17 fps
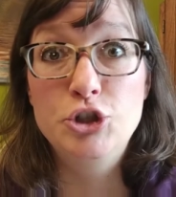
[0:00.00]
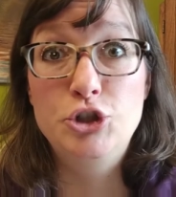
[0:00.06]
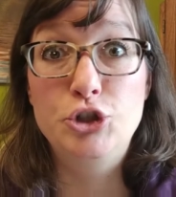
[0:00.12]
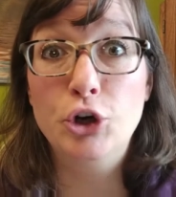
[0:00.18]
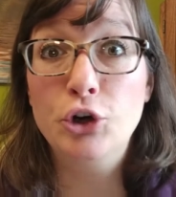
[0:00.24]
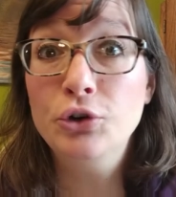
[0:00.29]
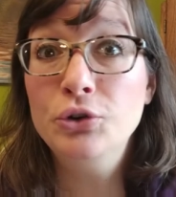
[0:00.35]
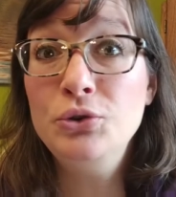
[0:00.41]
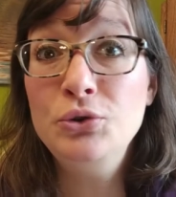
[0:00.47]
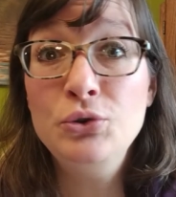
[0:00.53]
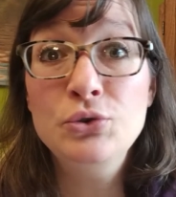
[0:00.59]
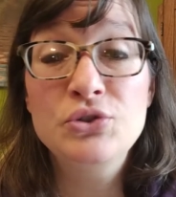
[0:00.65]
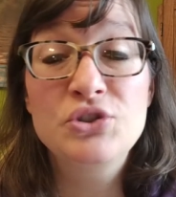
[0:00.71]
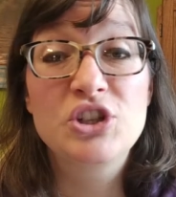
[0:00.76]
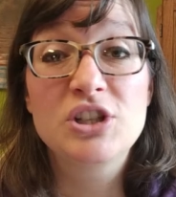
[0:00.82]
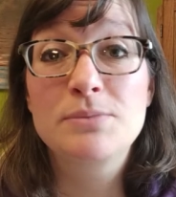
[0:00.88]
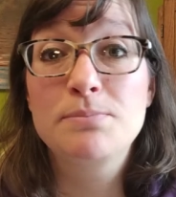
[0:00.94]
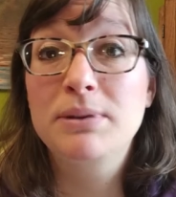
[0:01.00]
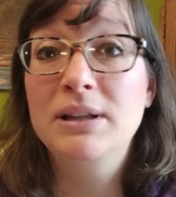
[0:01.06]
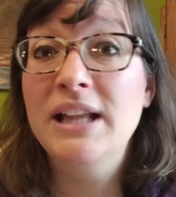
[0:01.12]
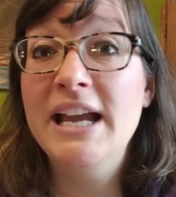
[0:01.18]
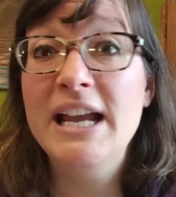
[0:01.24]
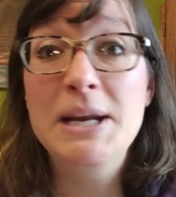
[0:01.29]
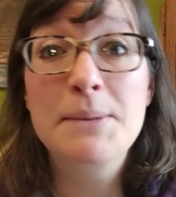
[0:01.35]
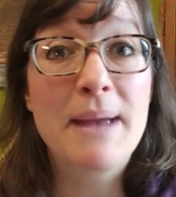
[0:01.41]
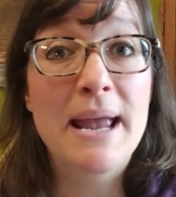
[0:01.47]
journals, just
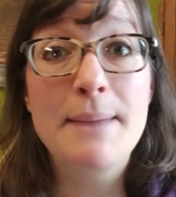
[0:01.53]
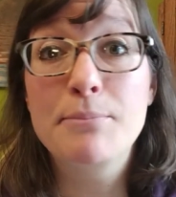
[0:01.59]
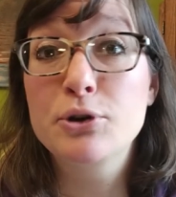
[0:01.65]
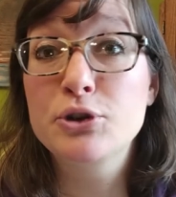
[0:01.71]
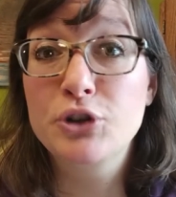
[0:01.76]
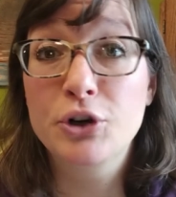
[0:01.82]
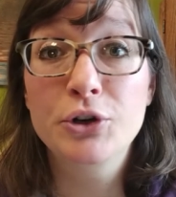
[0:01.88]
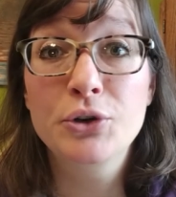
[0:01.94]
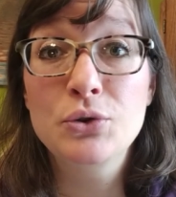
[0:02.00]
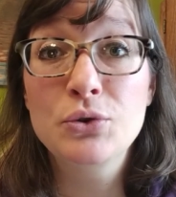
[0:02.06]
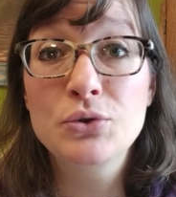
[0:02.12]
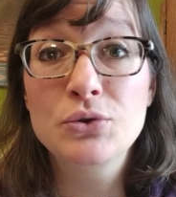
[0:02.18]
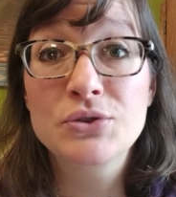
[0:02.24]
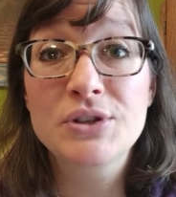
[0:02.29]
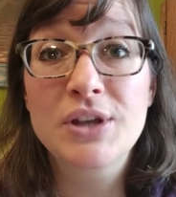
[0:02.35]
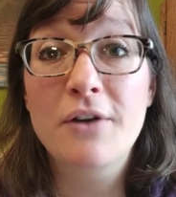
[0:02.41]
plain paper journals,